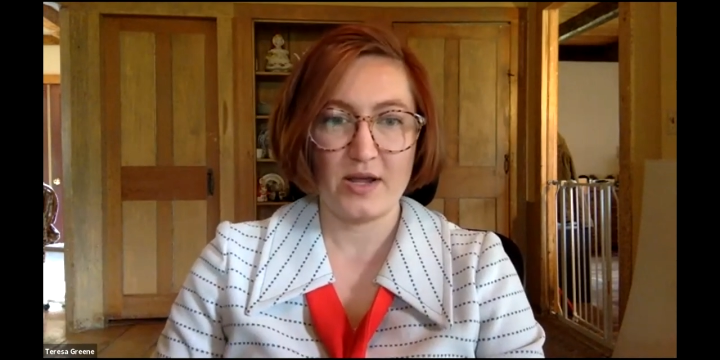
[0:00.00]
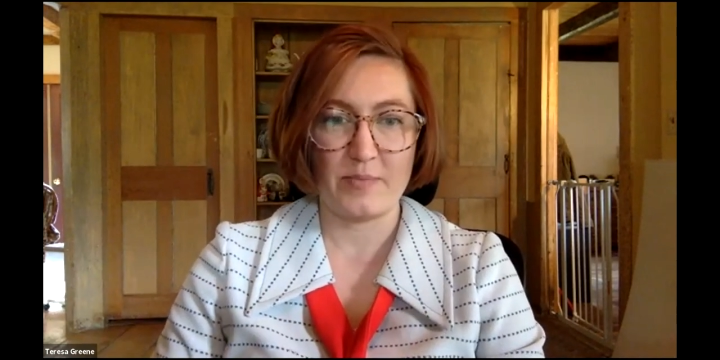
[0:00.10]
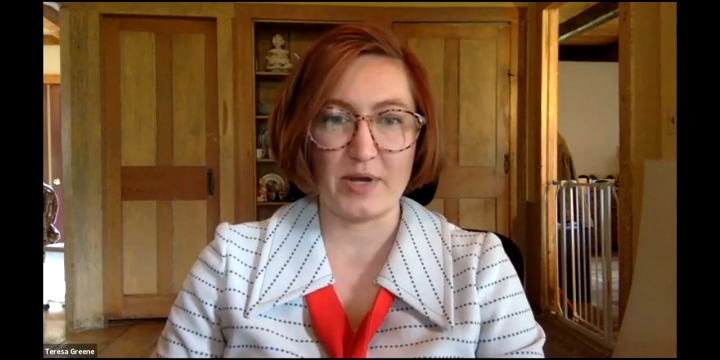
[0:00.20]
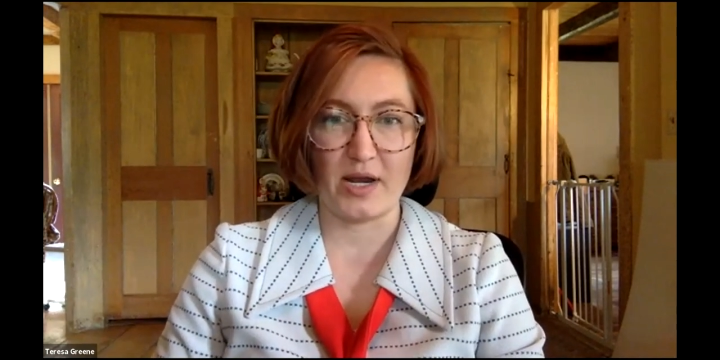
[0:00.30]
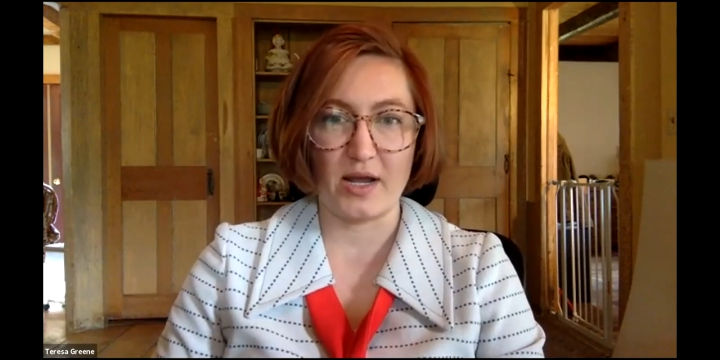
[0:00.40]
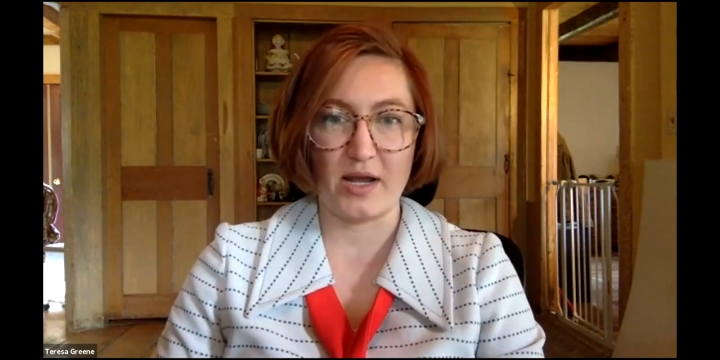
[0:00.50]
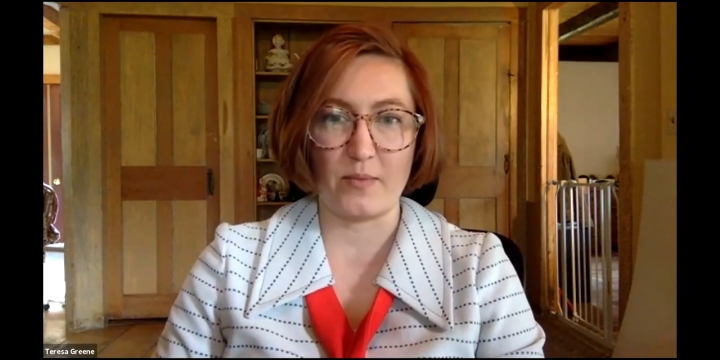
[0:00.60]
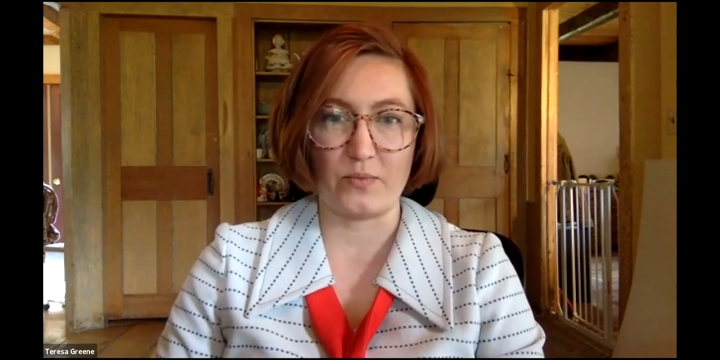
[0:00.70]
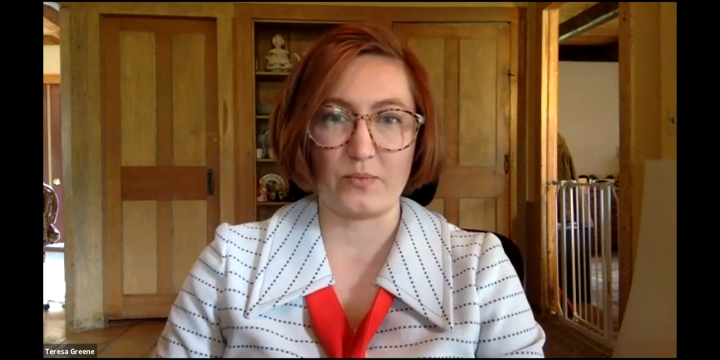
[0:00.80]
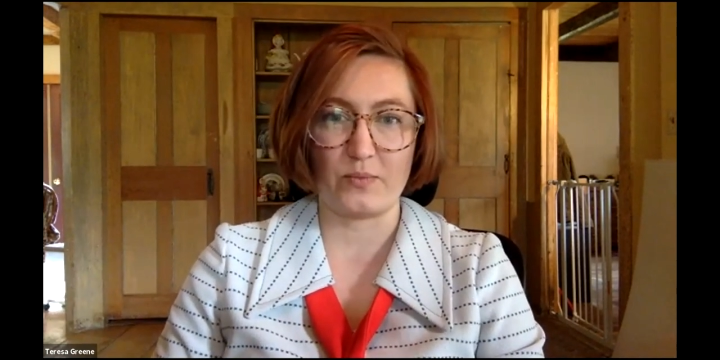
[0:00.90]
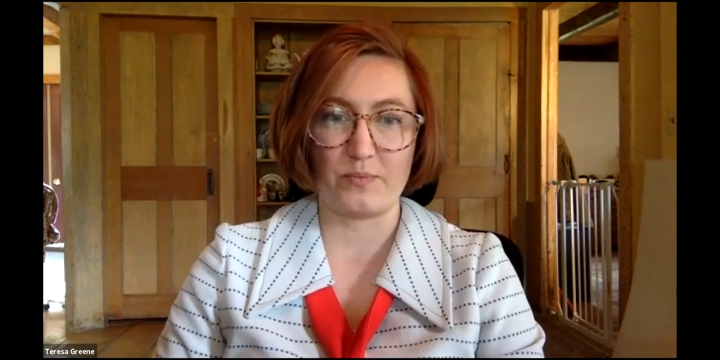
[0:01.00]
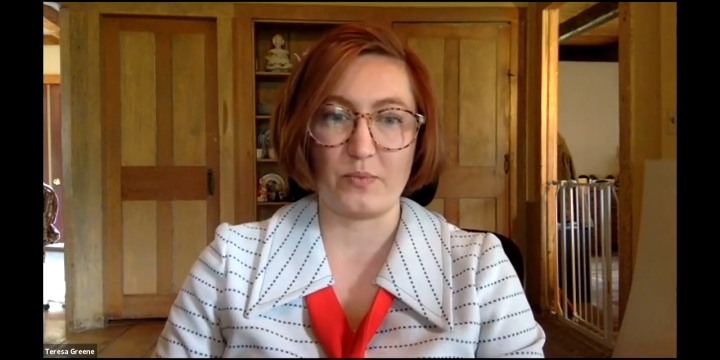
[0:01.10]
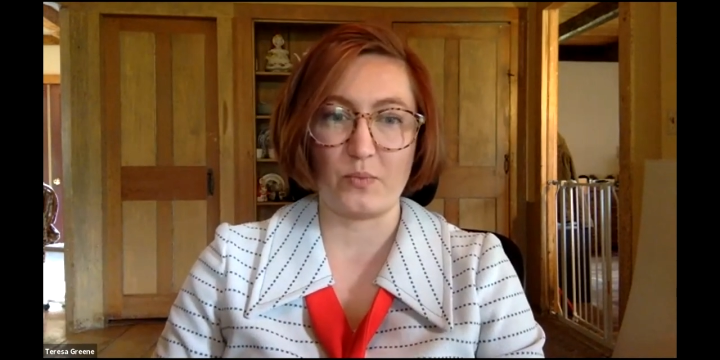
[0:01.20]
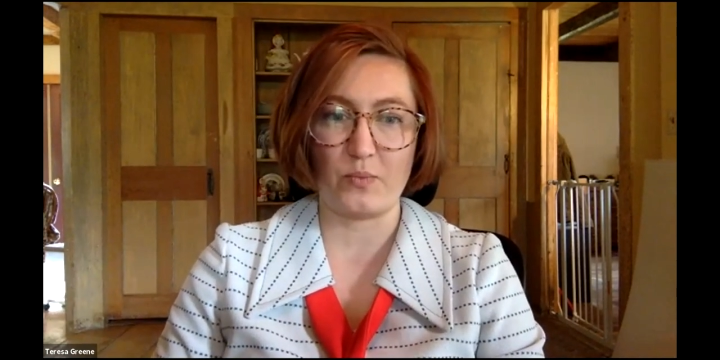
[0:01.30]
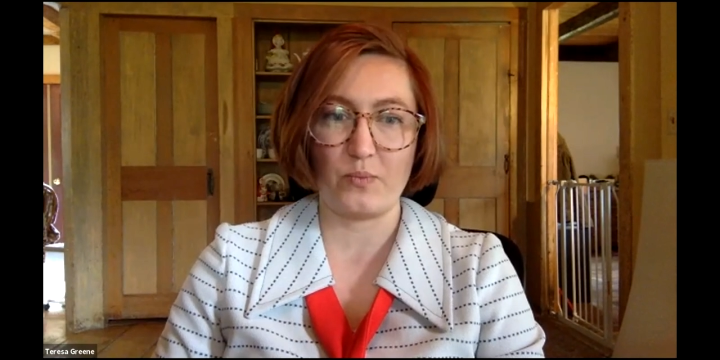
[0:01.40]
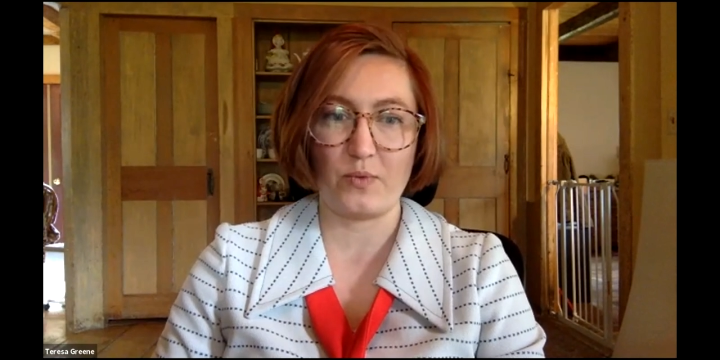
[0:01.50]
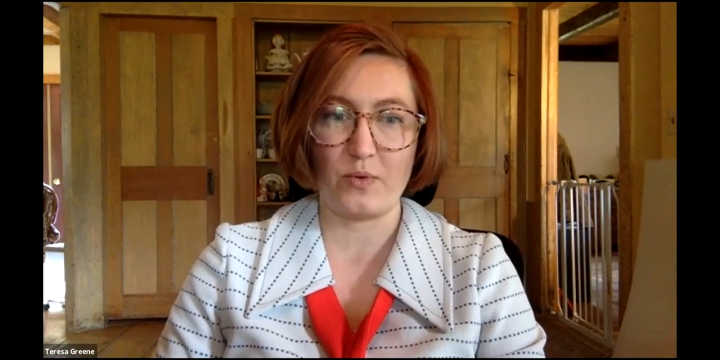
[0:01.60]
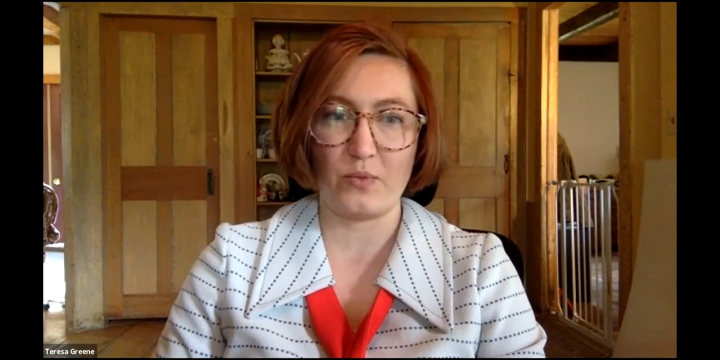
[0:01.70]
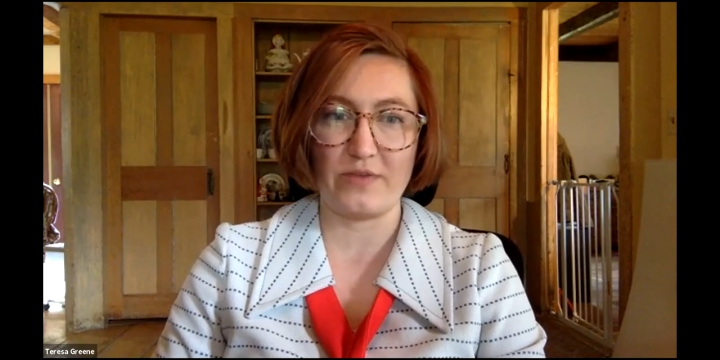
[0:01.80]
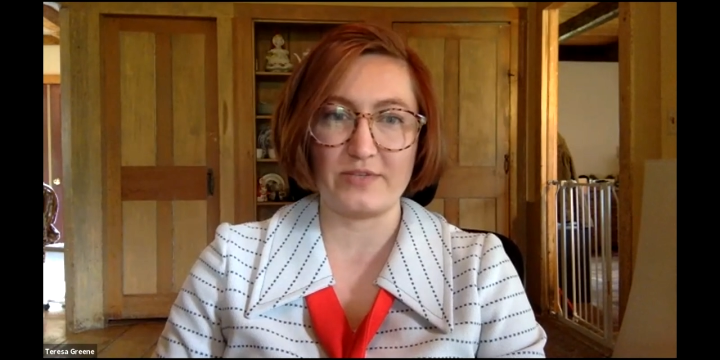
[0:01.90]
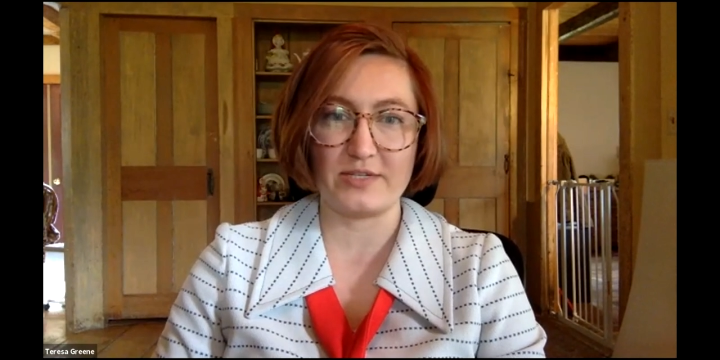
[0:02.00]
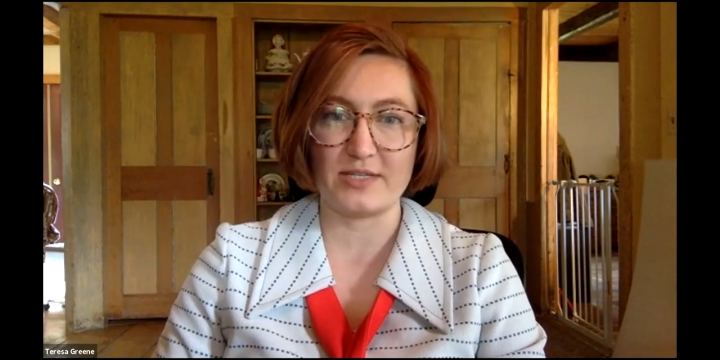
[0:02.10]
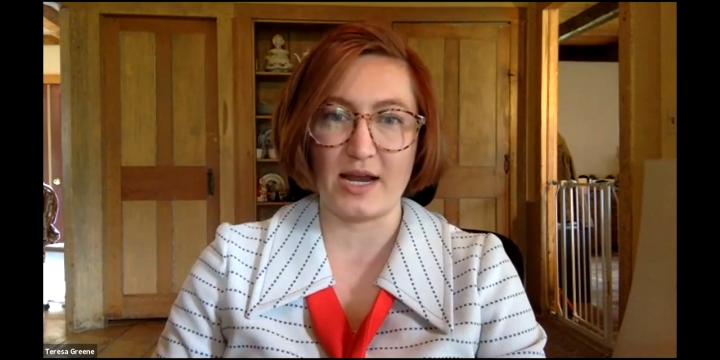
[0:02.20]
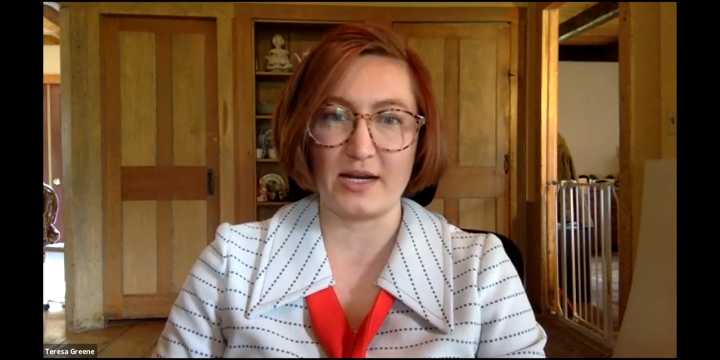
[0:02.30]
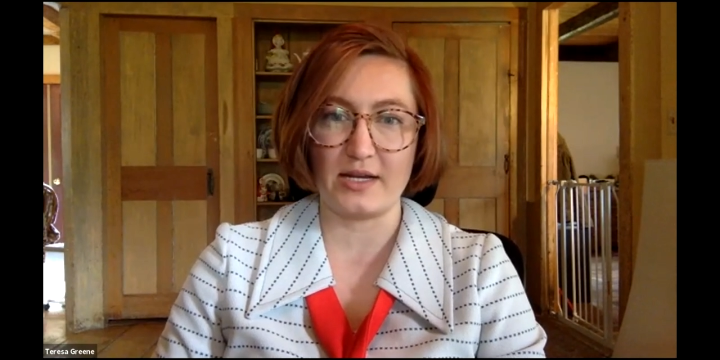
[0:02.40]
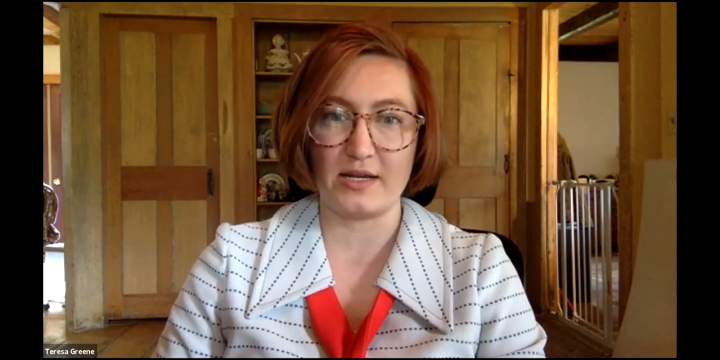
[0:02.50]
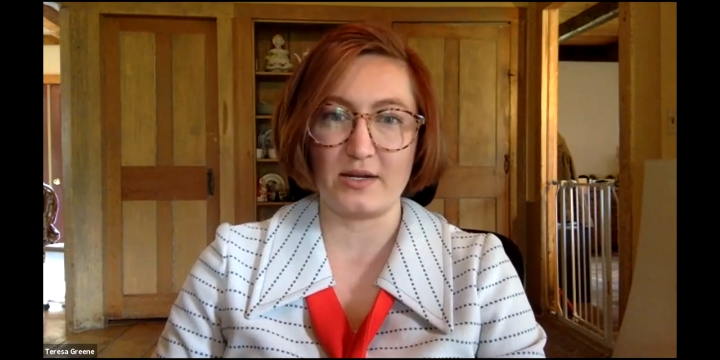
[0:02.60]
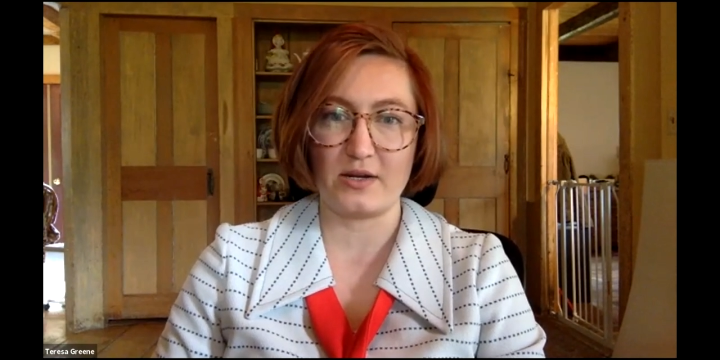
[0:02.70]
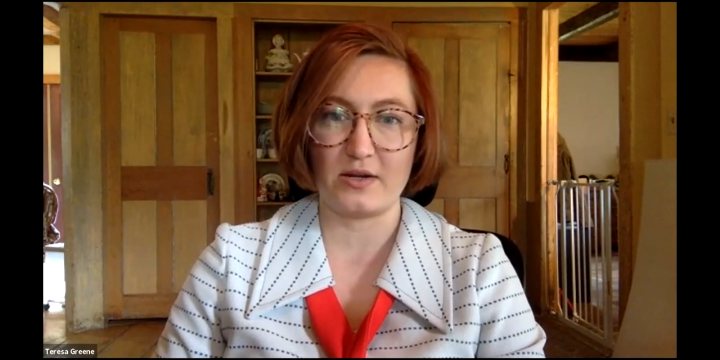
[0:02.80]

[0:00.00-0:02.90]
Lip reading: But we've decided